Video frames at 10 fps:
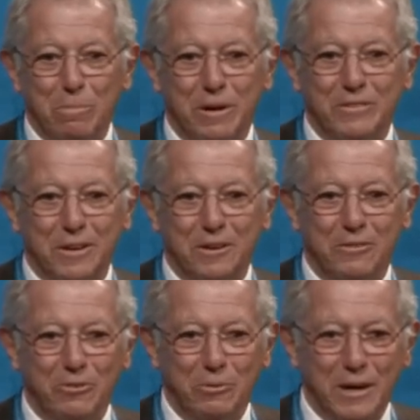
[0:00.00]
President
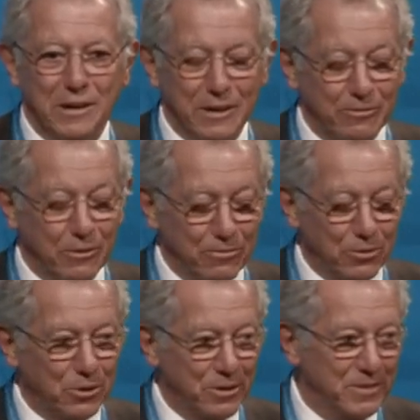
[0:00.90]
of Rwanda for
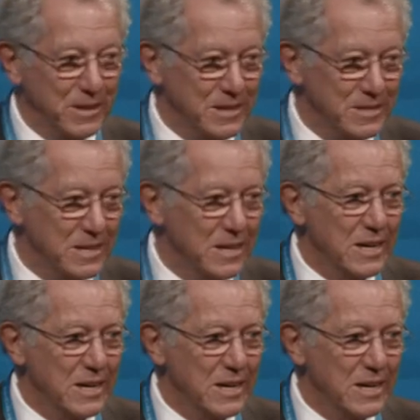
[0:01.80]
four of these.